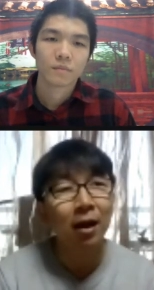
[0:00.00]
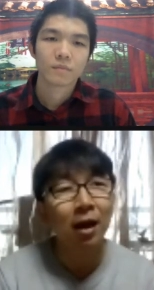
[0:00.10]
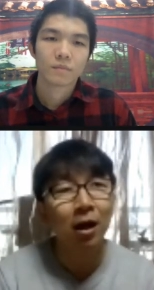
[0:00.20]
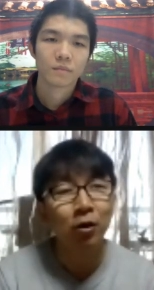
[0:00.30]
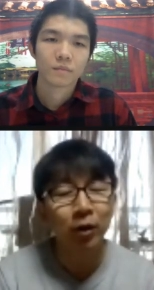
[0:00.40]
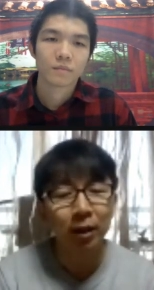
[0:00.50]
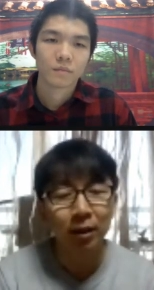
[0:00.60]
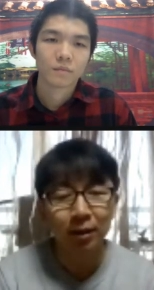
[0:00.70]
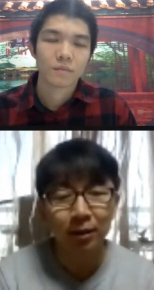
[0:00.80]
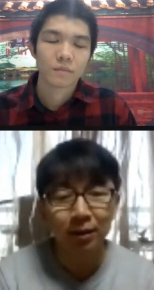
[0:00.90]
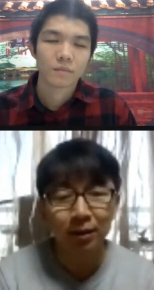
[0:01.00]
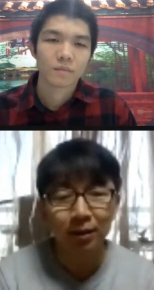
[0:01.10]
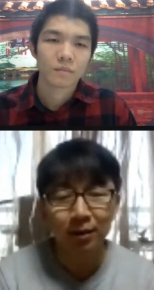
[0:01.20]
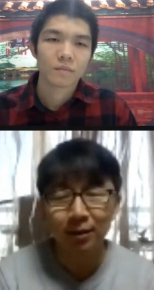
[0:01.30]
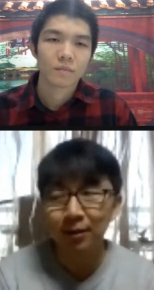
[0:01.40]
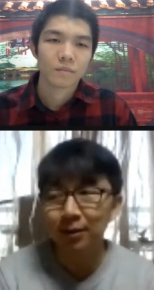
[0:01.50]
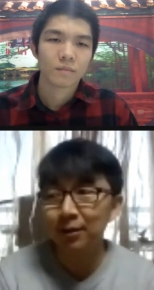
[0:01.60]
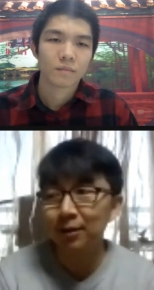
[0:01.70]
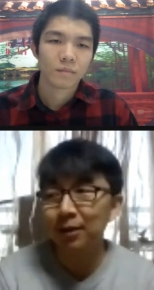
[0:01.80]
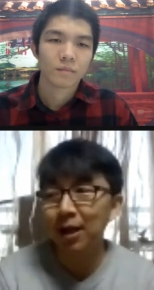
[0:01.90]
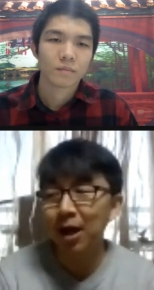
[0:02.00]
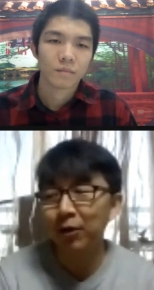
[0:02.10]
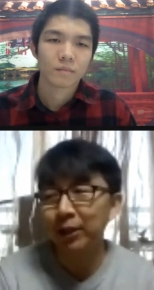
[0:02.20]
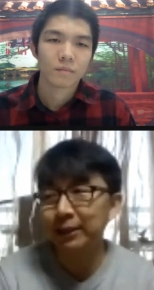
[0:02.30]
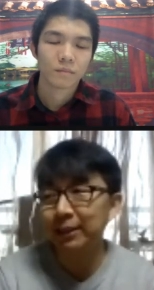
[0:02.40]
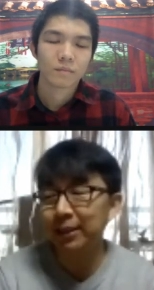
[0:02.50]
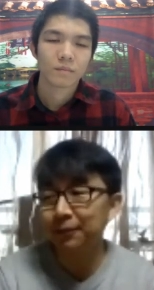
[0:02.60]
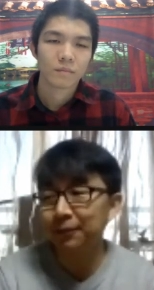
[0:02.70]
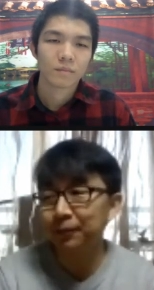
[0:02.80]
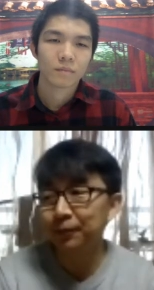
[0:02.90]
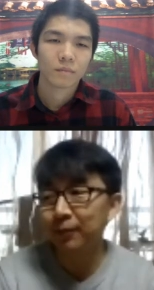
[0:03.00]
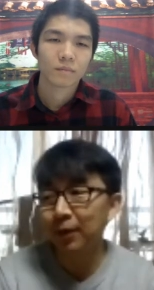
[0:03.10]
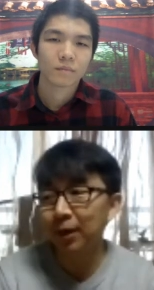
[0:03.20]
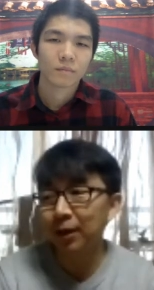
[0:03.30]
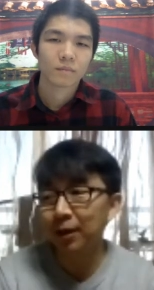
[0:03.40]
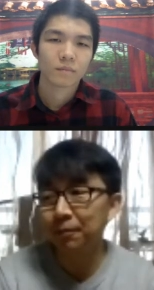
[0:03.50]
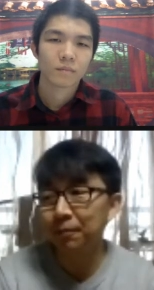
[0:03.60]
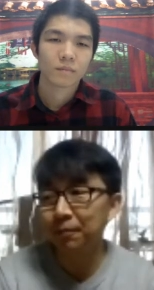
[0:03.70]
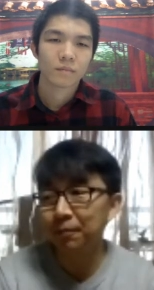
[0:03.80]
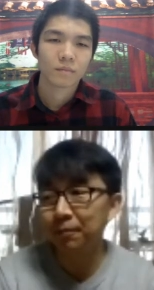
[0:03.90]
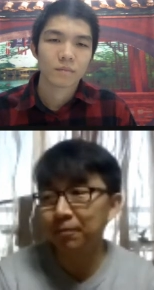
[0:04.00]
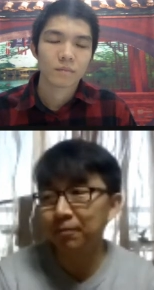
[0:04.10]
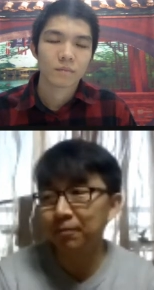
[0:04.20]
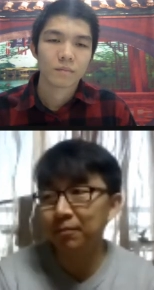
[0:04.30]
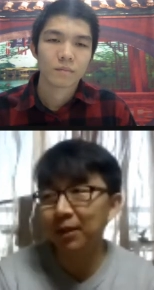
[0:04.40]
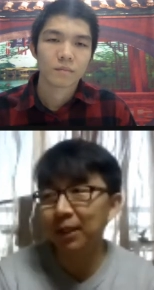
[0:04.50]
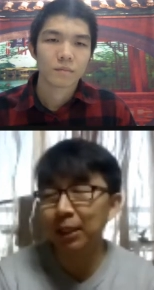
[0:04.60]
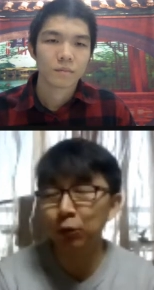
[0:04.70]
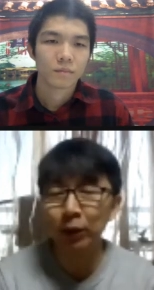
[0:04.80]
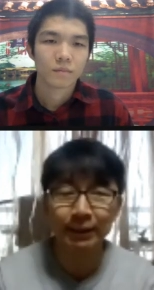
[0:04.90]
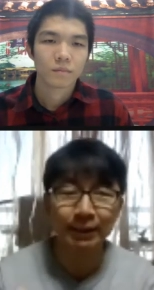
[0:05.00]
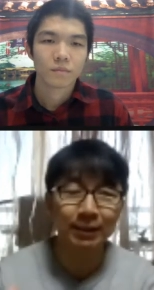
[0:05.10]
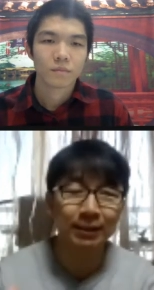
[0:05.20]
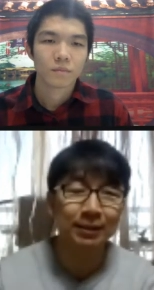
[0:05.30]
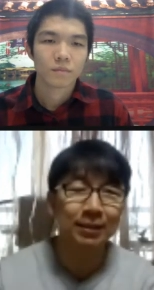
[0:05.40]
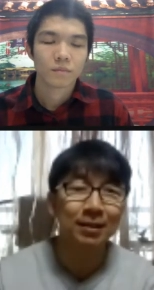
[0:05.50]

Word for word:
Speaker 1: how uh, how do I say? Um, he was